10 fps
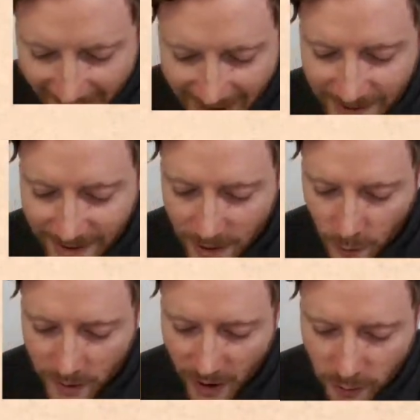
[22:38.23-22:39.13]
head.
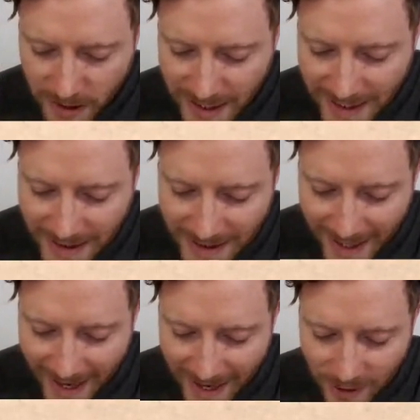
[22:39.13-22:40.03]
We don't need
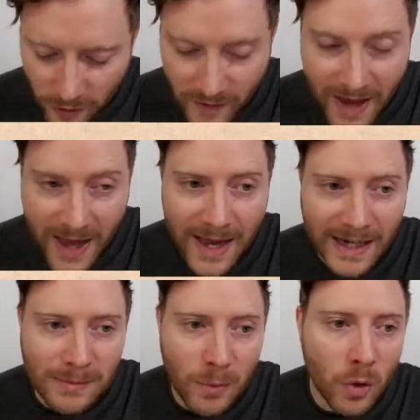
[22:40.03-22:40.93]
the head on there
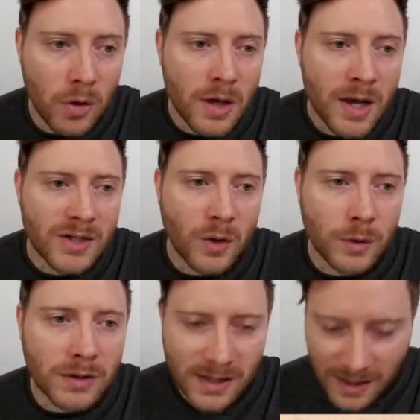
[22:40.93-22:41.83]
anymore, so
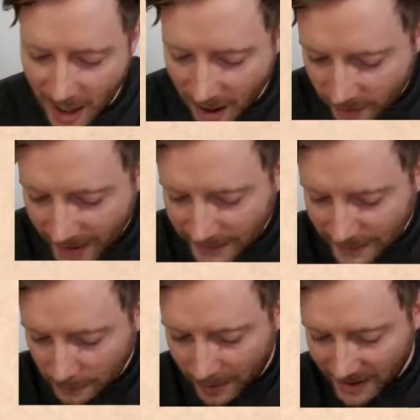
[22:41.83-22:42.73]
we'll just cut that
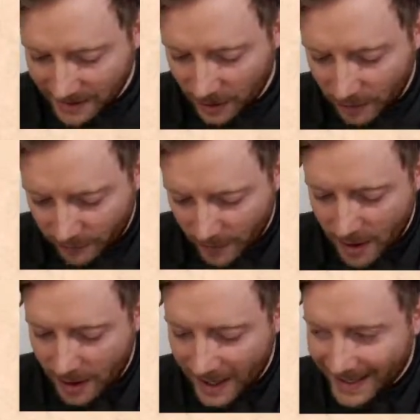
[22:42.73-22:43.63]
little piece off.
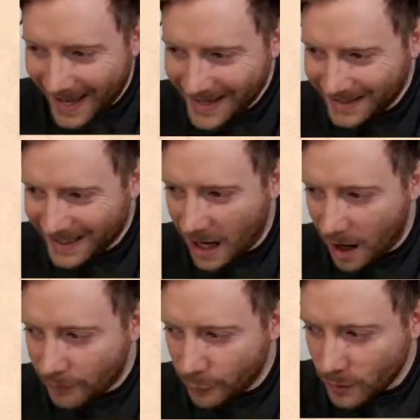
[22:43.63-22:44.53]
Again,
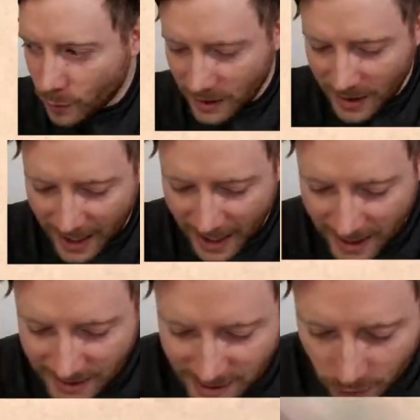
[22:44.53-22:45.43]
cover it with your
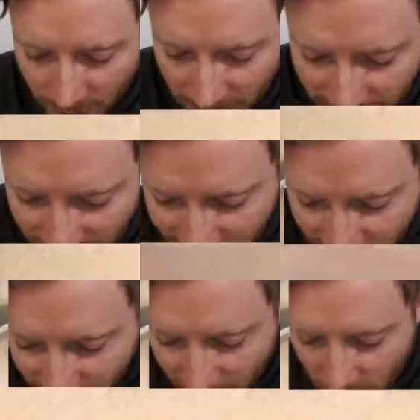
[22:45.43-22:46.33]
hands so that it
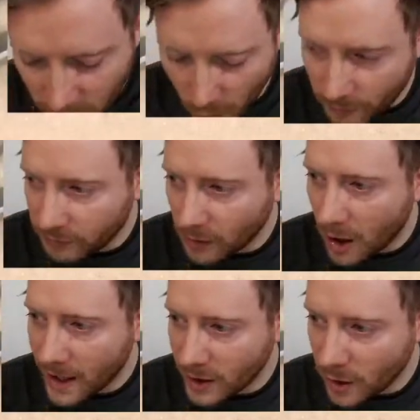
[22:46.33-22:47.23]
doesn't go
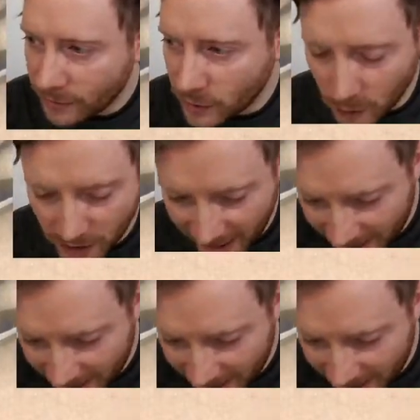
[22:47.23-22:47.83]
flying off. You want